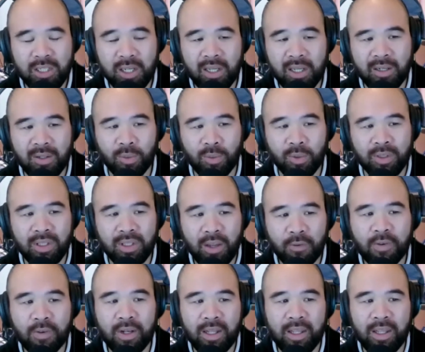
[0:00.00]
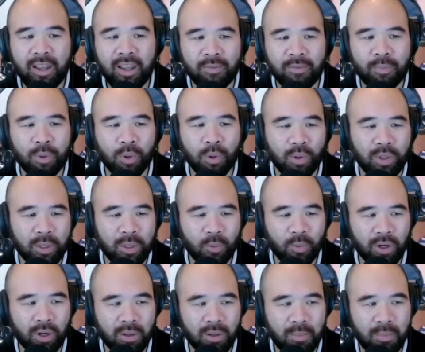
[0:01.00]
And we'll definitely have Paul and
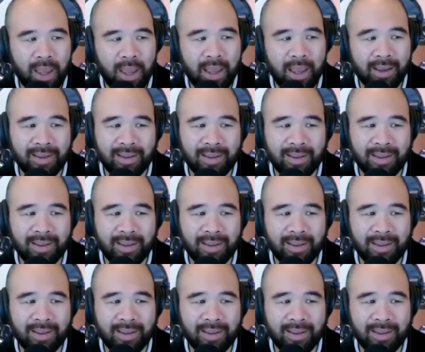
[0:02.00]
Warren back.